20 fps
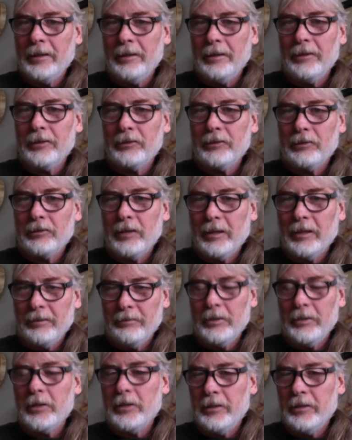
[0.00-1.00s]
looks like
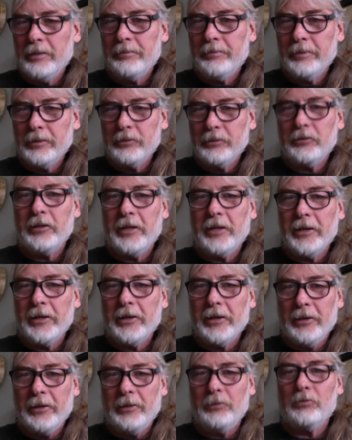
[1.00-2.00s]
very different
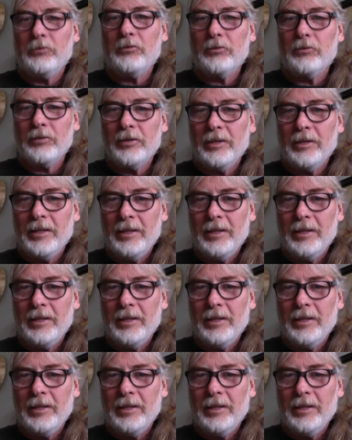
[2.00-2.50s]
scenarios